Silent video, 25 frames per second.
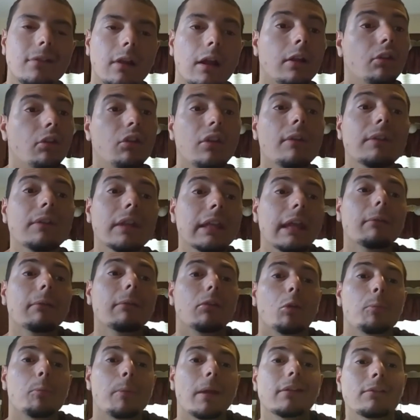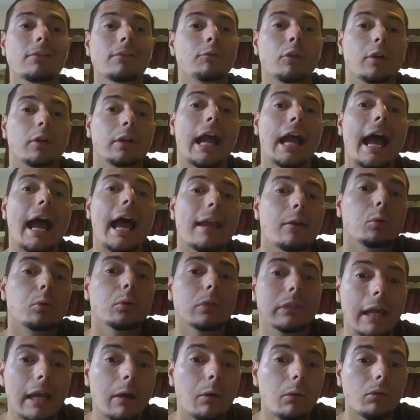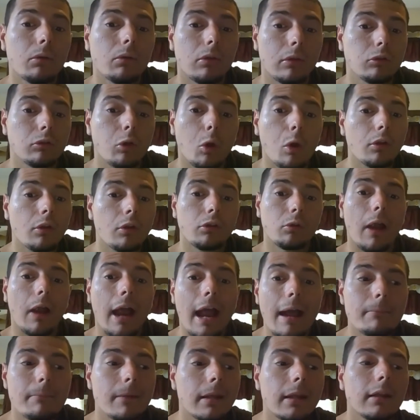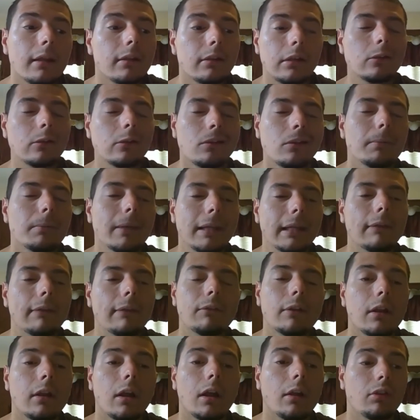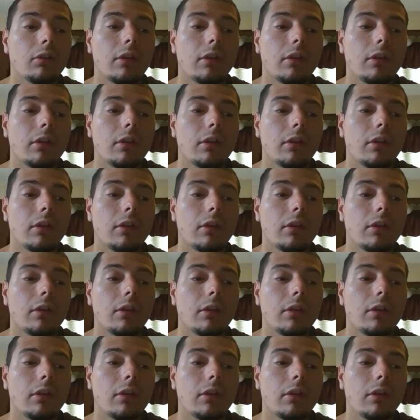a 7-game suspension for a guy who yells and talks crap, then you should be given